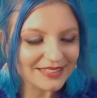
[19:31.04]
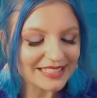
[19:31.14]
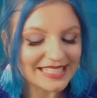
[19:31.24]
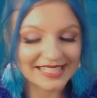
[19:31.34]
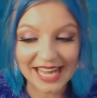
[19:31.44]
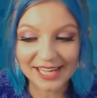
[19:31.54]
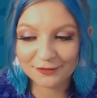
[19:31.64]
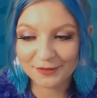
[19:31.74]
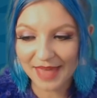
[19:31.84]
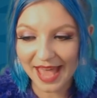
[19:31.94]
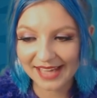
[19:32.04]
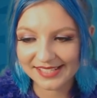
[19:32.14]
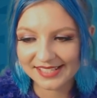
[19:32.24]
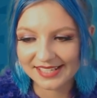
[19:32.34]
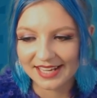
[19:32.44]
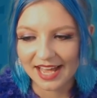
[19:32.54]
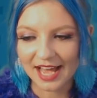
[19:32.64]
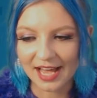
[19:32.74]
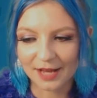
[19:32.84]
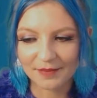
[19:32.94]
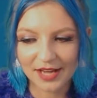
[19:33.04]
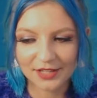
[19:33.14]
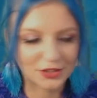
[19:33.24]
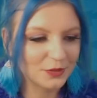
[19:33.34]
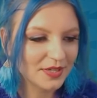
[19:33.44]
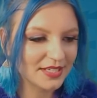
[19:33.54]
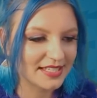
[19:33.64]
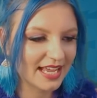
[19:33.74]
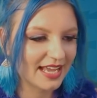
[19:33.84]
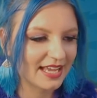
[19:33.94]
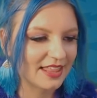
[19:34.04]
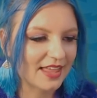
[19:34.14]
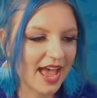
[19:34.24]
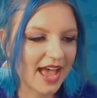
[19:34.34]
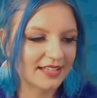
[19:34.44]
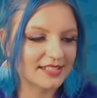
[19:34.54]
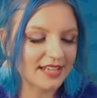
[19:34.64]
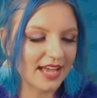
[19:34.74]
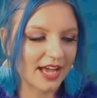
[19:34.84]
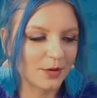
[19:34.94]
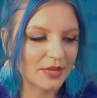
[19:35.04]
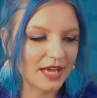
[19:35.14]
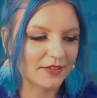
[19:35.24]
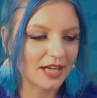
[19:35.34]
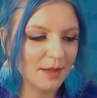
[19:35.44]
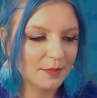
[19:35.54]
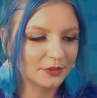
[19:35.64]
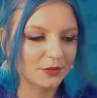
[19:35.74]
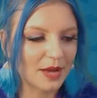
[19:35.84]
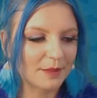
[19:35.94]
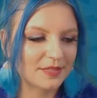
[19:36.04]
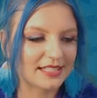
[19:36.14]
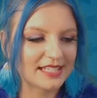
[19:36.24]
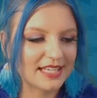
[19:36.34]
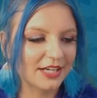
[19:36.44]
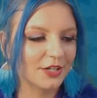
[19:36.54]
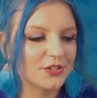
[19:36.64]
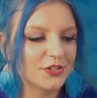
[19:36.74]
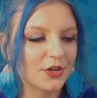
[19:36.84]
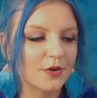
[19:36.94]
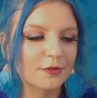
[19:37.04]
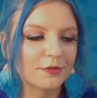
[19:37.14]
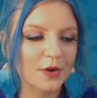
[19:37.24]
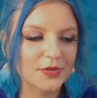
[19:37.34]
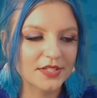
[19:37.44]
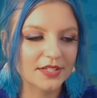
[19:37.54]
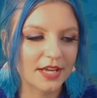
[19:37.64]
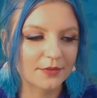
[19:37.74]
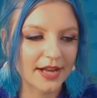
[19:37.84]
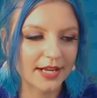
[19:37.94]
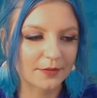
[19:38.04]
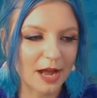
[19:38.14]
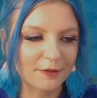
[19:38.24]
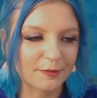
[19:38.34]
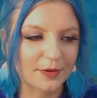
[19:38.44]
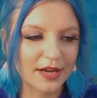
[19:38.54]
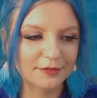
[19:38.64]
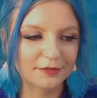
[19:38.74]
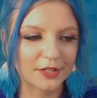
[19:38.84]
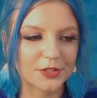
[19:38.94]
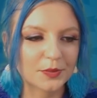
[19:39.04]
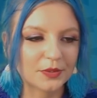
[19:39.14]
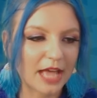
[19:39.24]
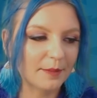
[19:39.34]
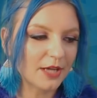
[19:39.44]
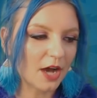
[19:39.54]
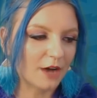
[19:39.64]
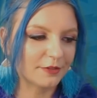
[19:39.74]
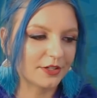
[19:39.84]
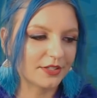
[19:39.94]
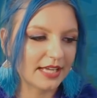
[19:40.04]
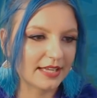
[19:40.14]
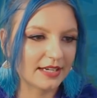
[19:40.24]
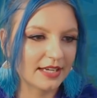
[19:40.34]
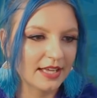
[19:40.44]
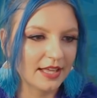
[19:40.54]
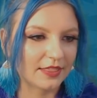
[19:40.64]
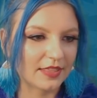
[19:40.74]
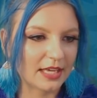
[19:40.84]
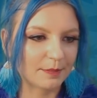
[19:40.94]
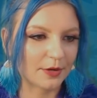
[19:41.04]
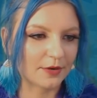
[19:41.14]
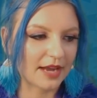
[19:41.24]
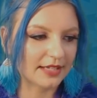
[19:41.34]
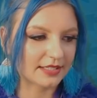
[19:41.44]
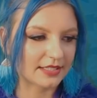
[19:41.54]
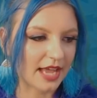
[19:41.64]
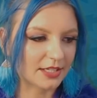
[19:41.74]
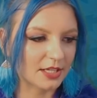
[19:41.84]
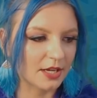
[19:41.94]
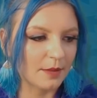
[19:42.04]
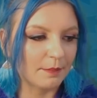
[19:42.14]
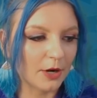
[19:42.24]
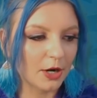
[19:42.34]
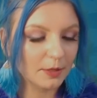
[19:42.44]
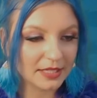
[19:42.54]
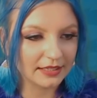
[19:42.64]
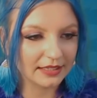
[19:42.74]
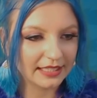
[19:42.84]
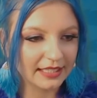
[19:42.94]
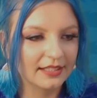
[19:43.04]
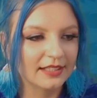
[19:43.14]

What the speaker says: Aside from that, I do want to say that we have a couple new updates here. So Frozen and Wreck-It Ralph parade floats will now be offered in the parade tent permanently.